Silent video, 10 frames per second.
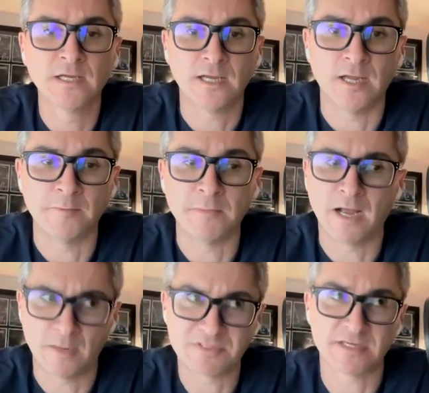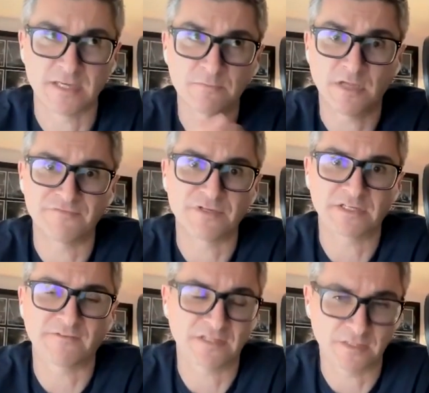I would say if you're
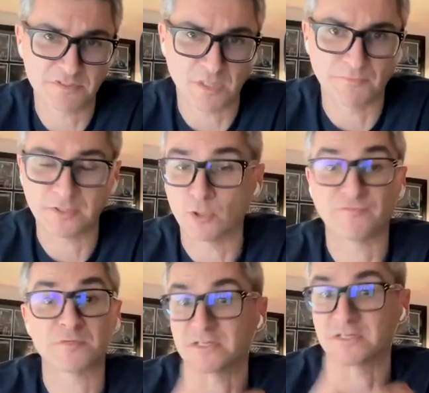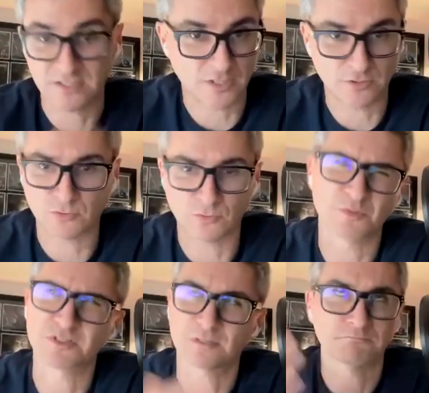giving them something, or if it was a discount code,
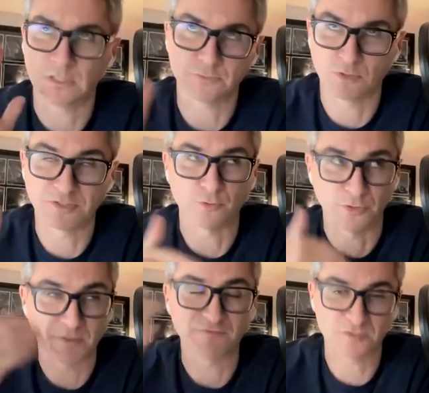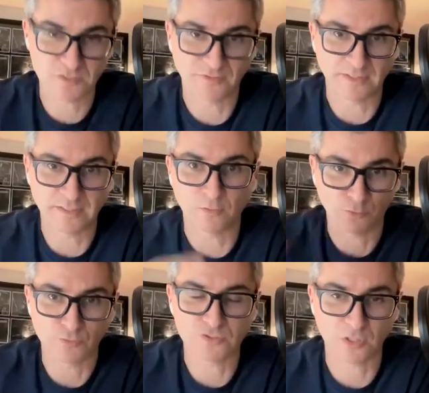which I don't like doing, but if it's something like
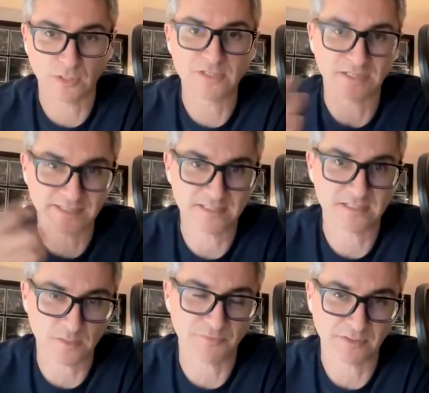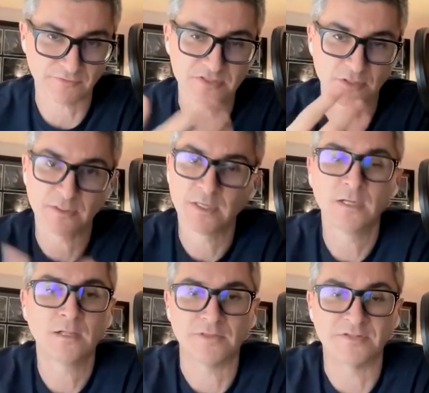along those sort of lines, they're getting something in return,
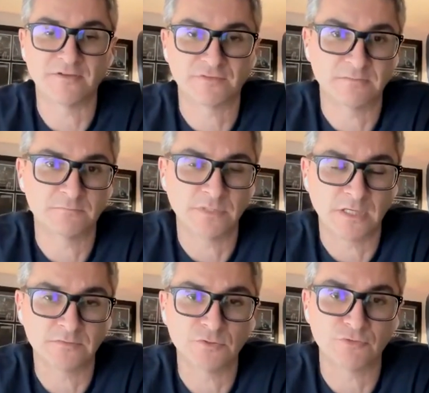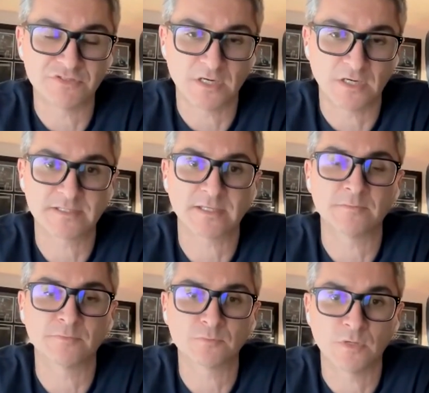then definitely, yeah, do a retargeting
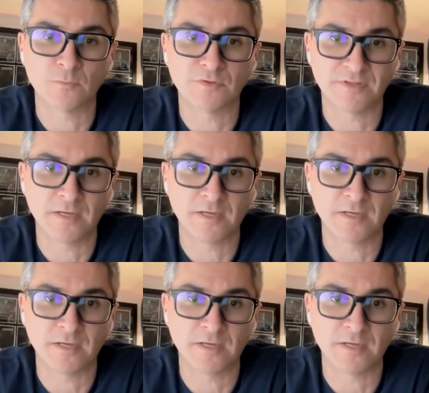ad with that.